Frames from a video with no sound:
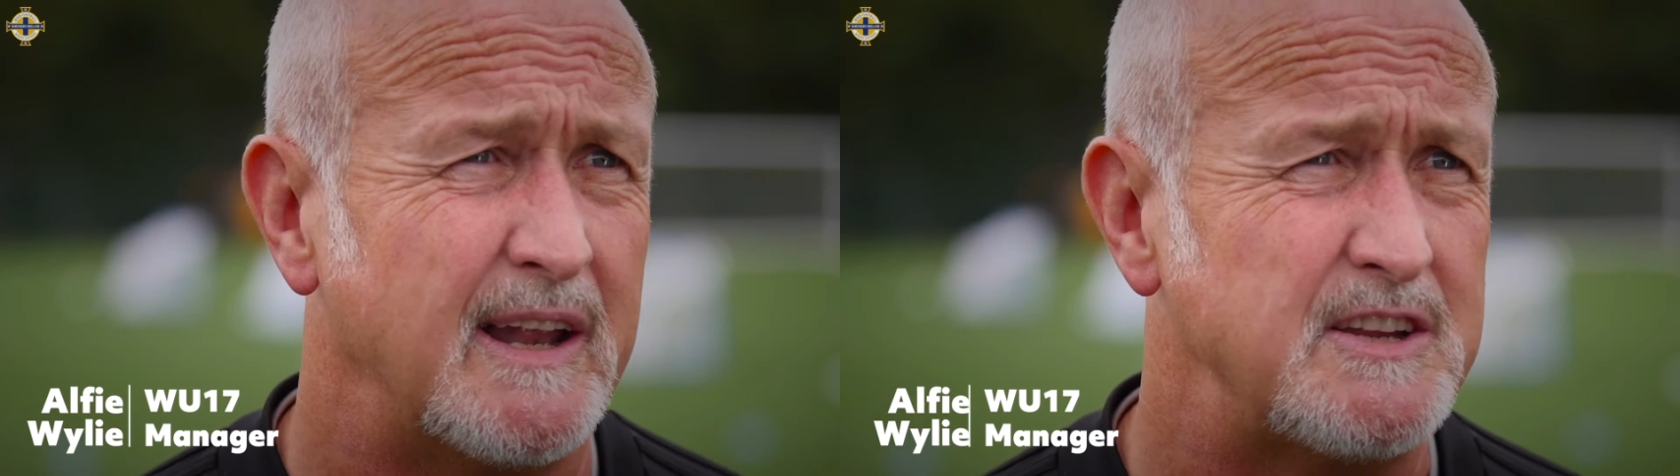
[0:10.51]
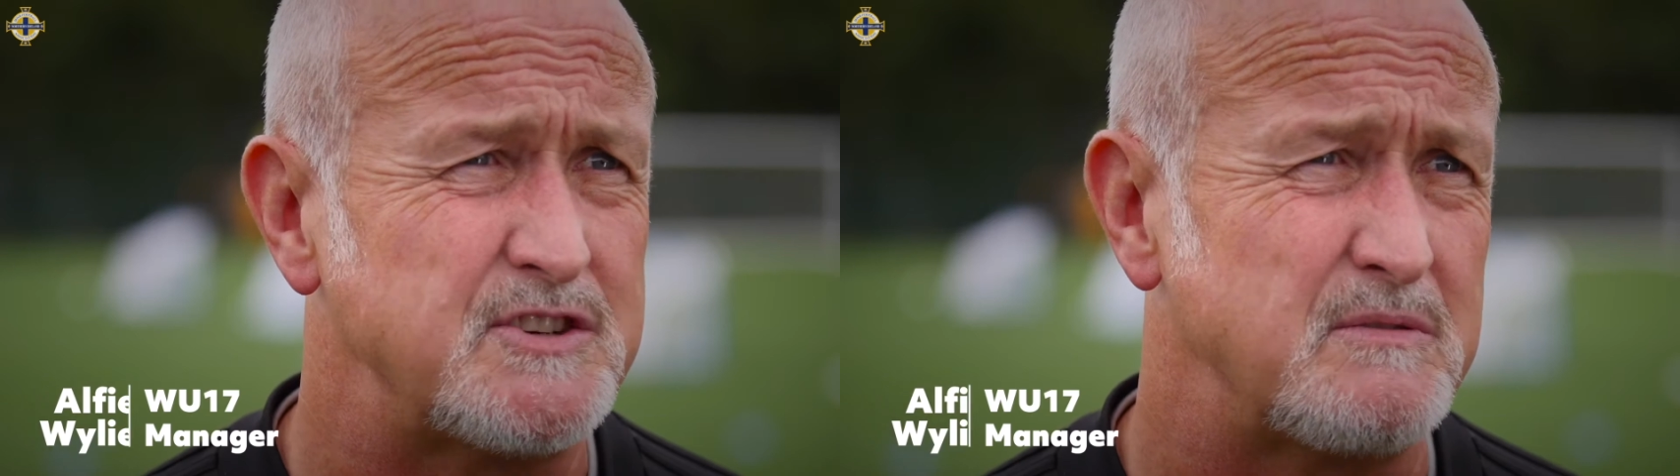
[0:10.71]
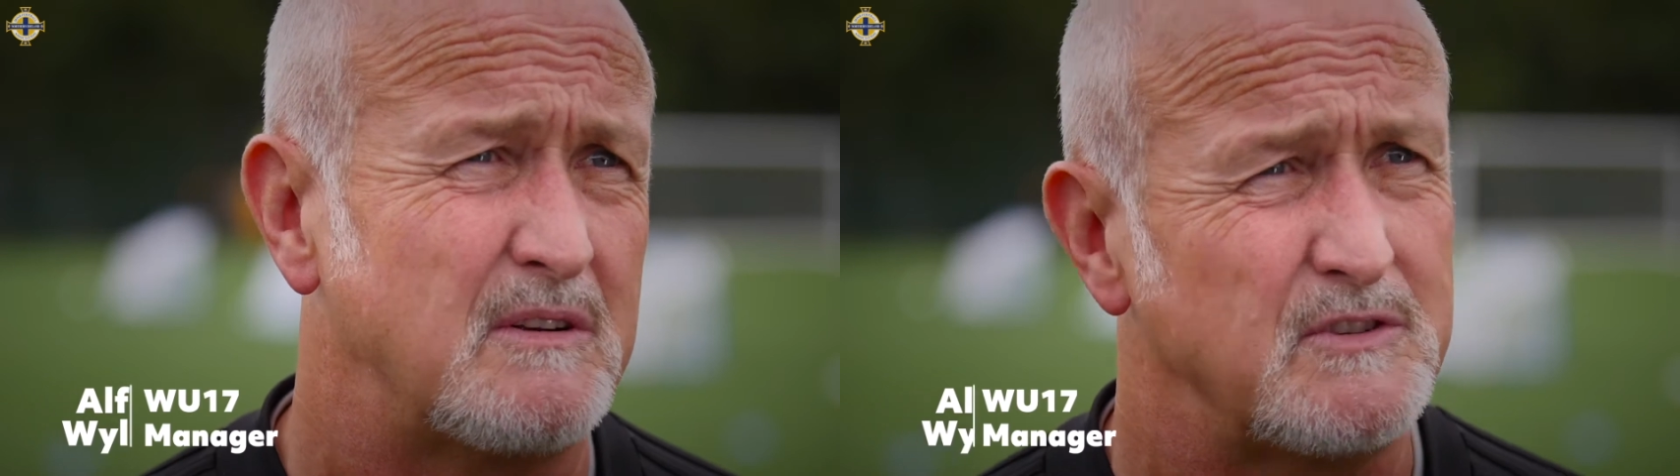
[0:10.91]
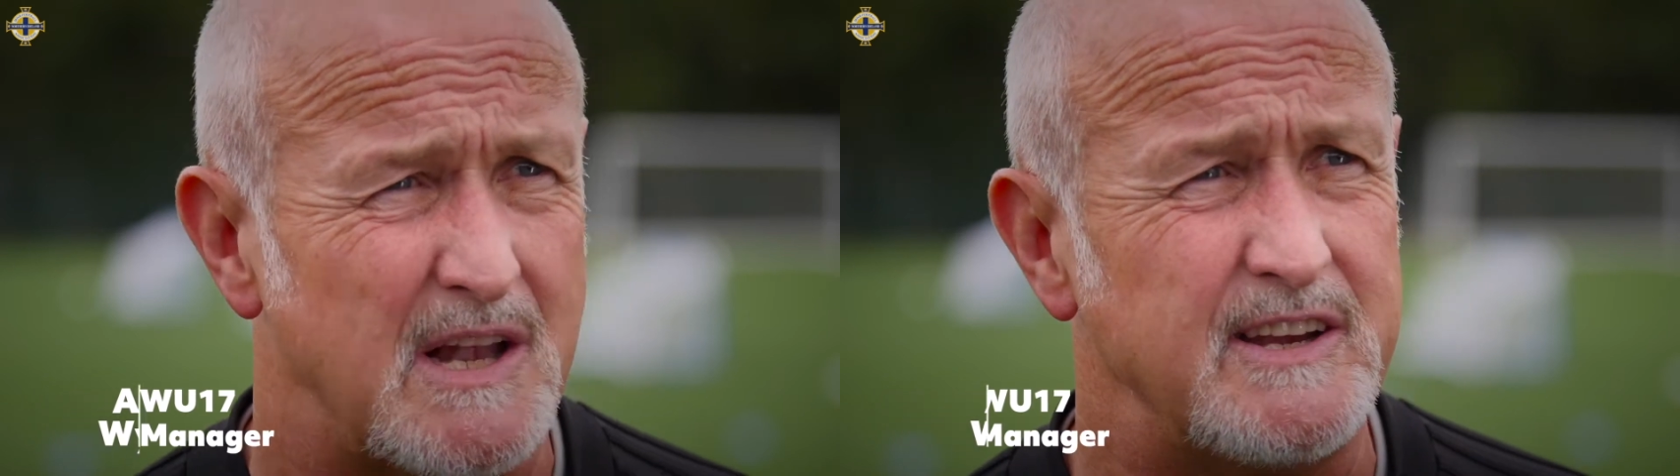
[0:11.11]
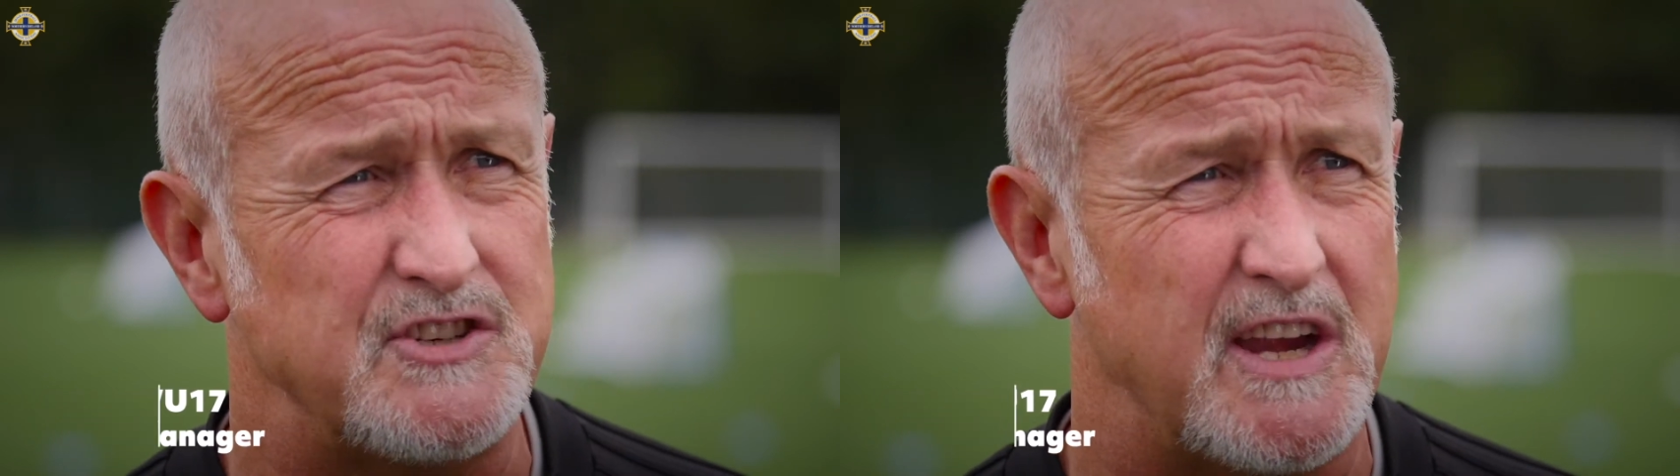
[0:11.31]
each,
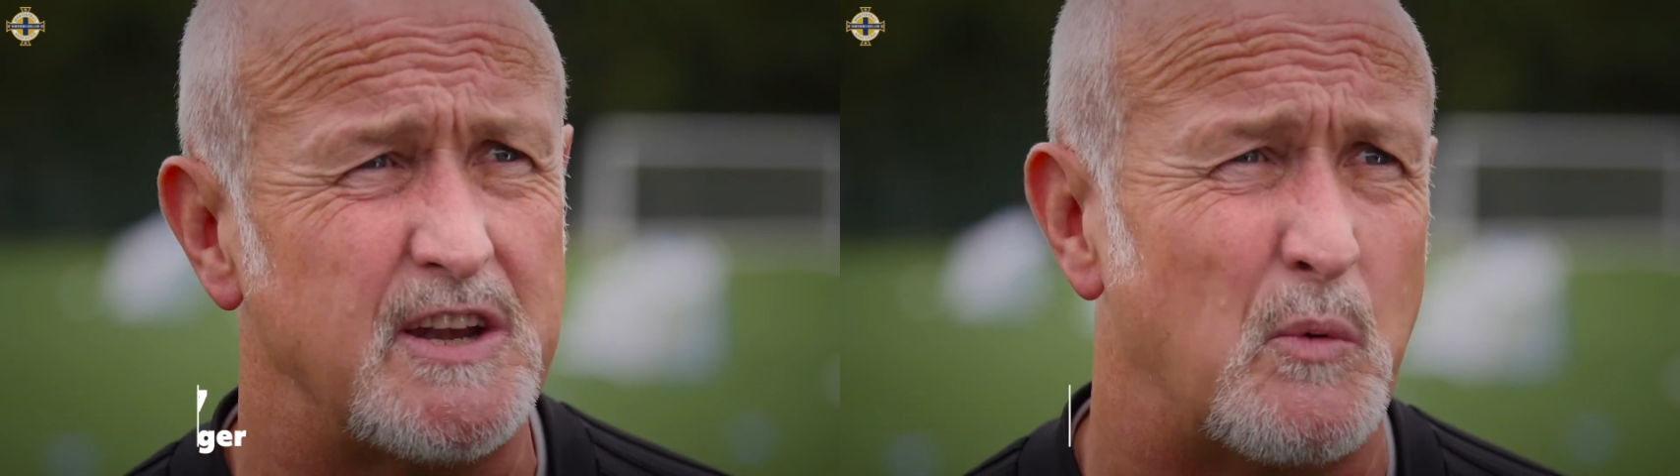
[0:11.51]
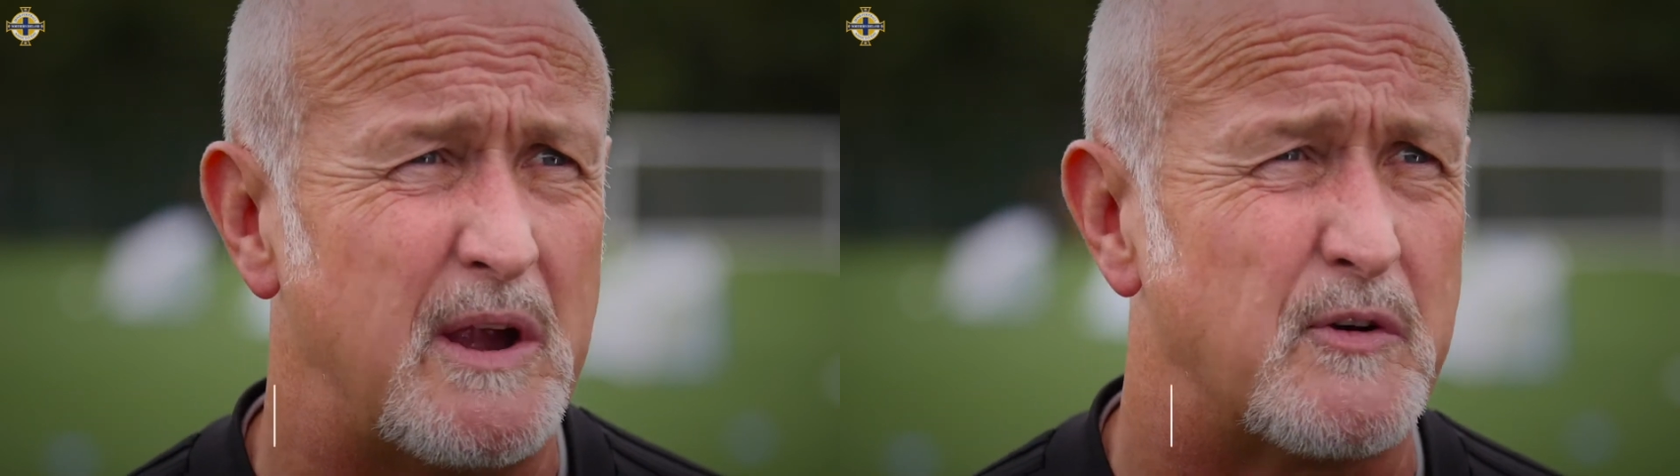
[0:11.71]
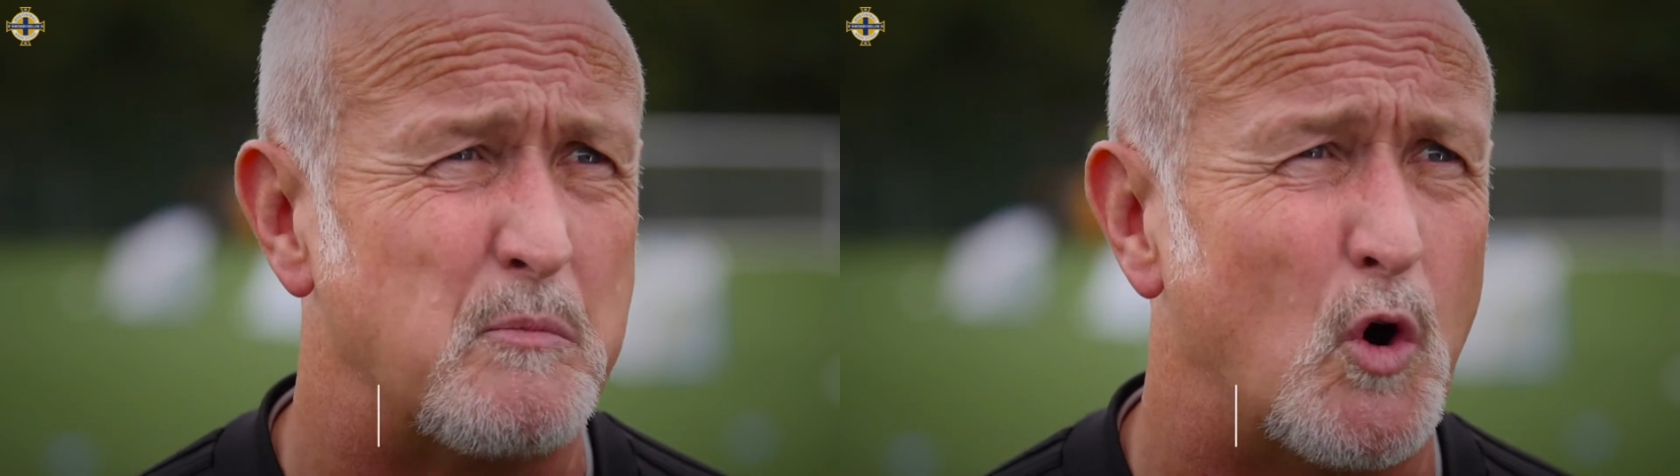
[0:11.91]
clean sheet away from